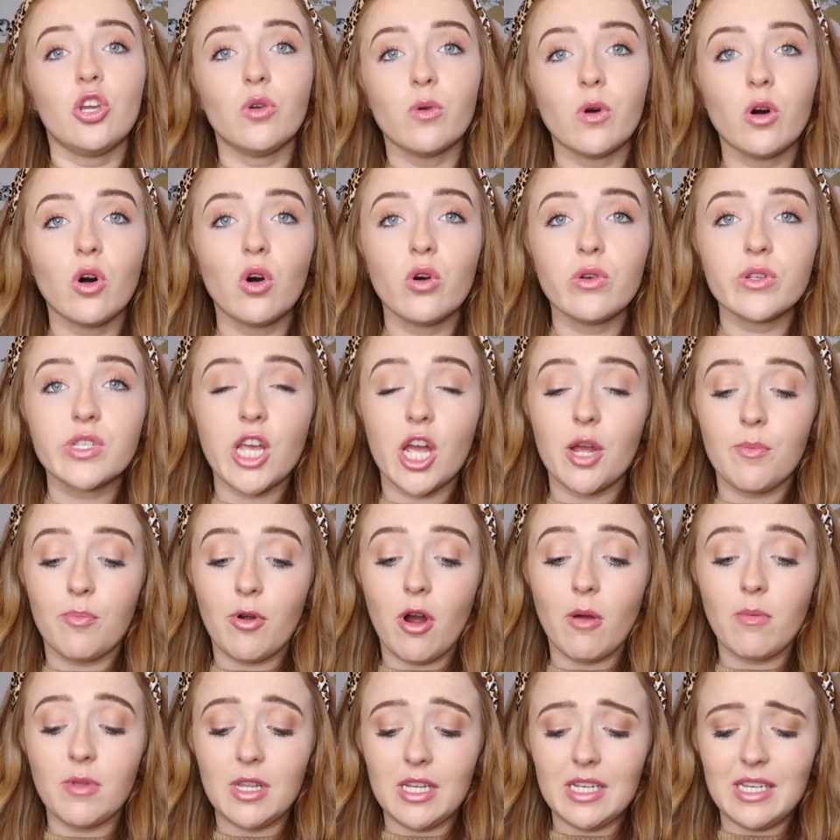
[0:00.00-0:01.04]
You will also
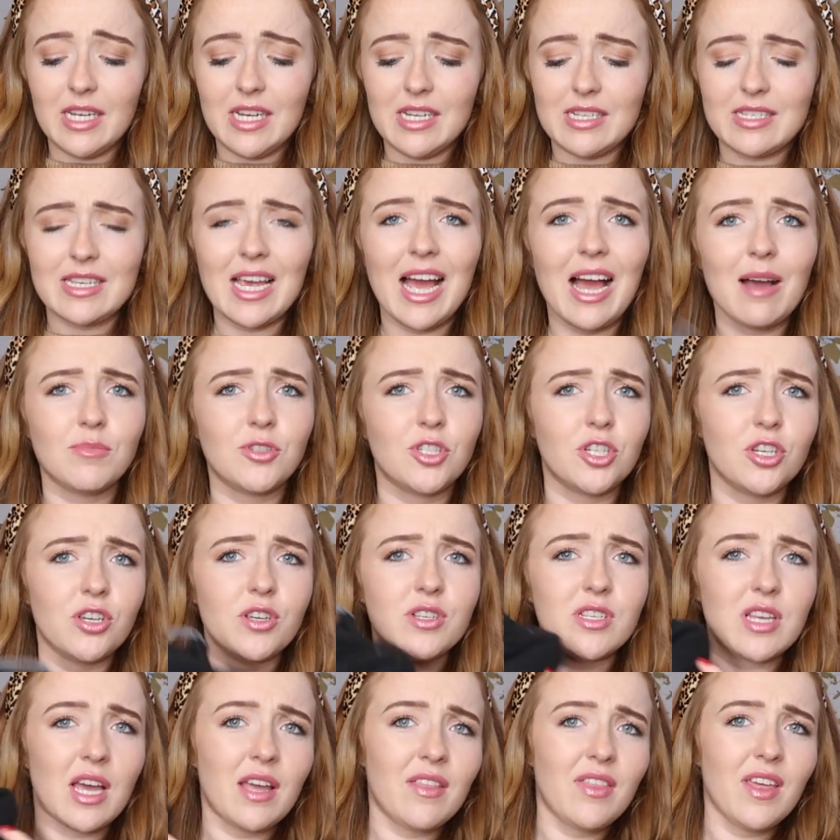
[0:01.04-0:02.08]
probably need tap
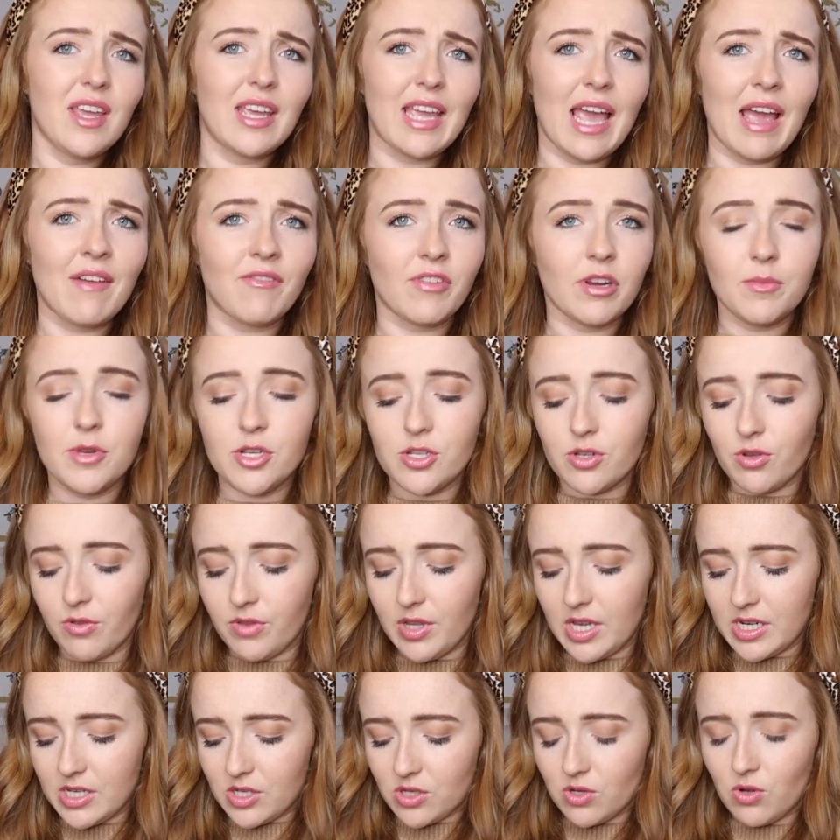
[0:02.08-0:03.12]
shoes. I think every musical
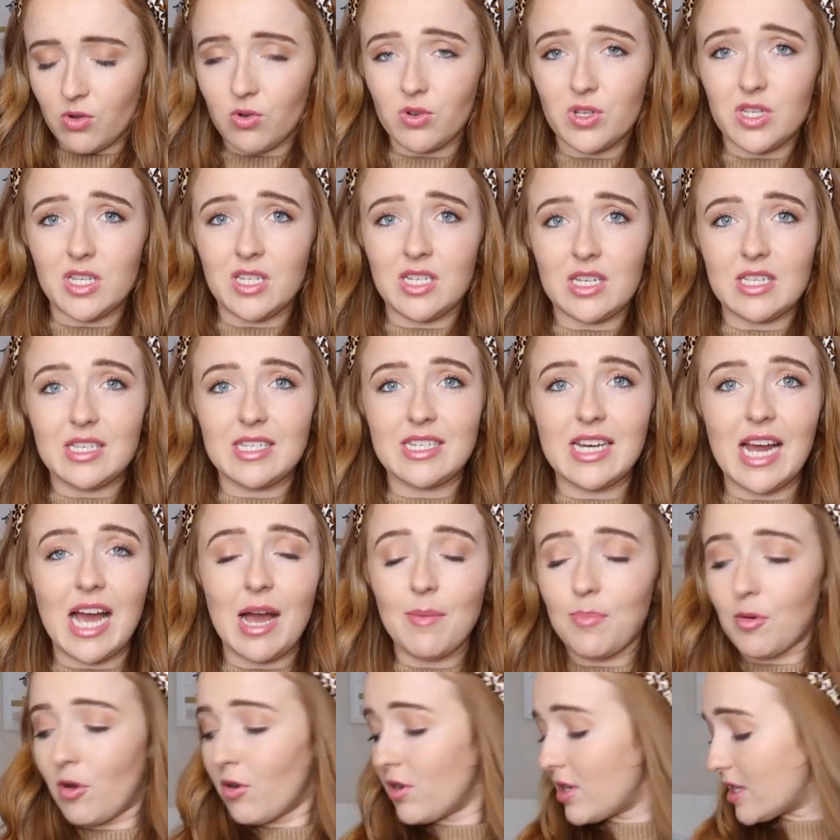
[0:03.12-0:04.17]
theatre course does
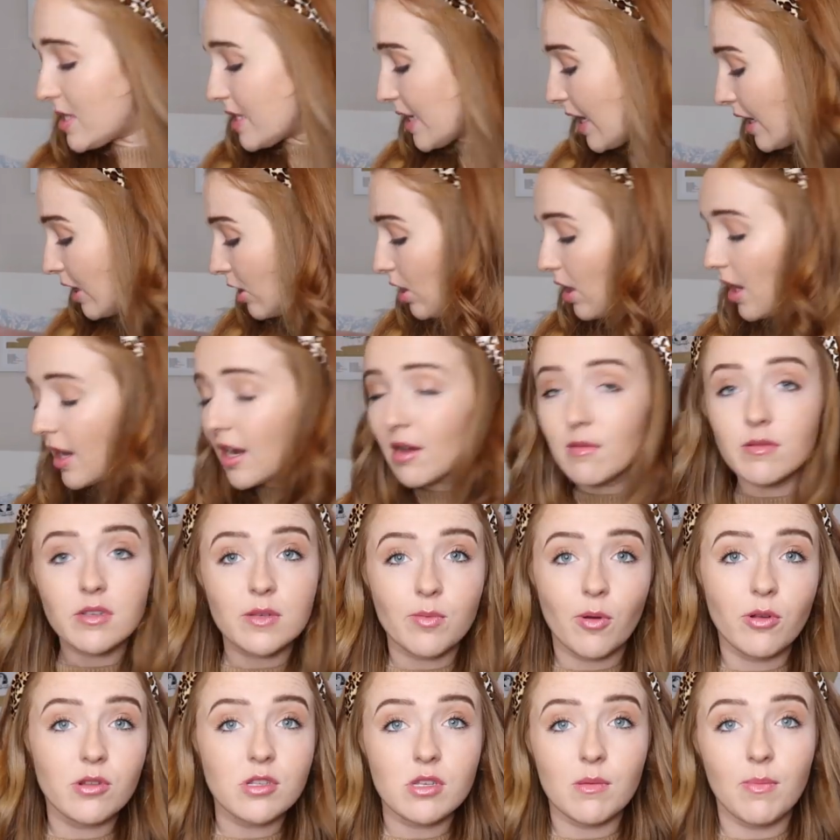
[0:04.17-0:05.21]
tap. Honestly, I look like I'm
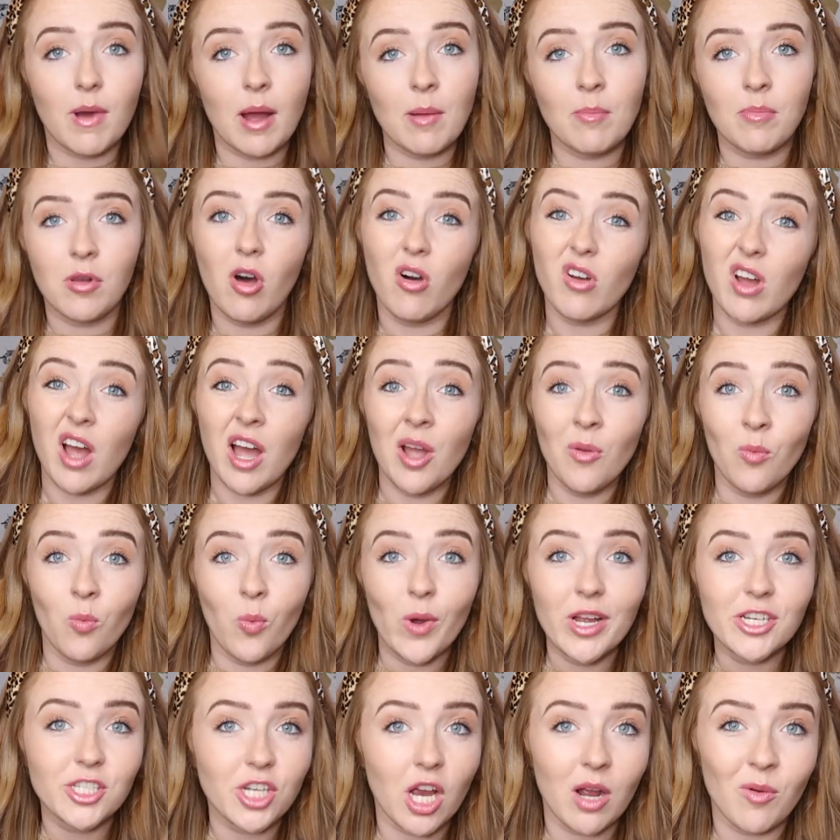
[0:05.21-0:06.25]
sponsored by Block. I
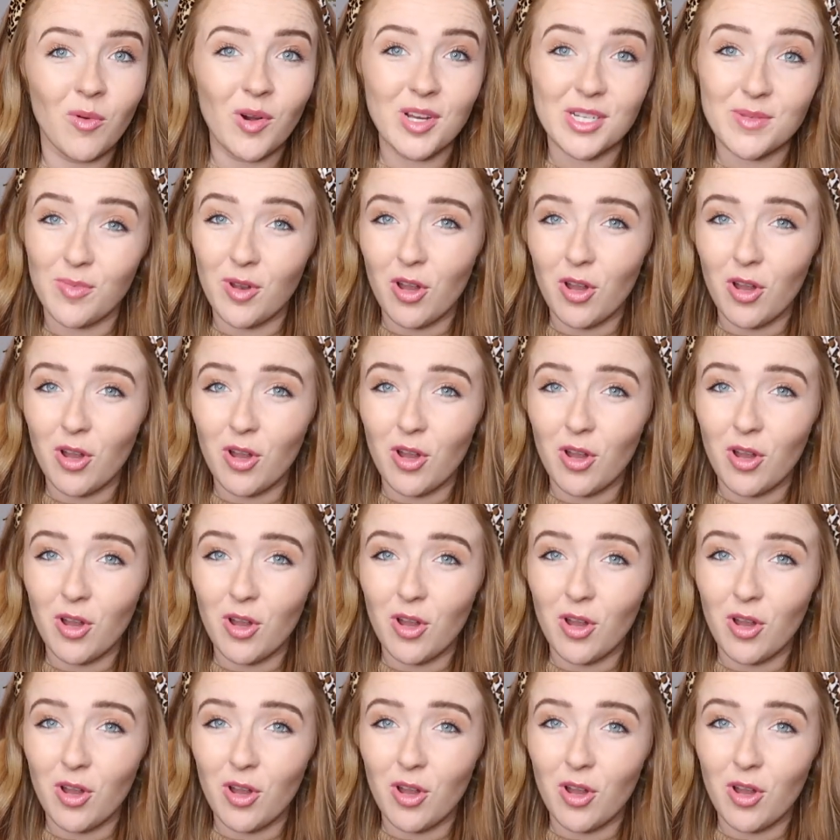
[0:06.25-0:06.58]
wish I was.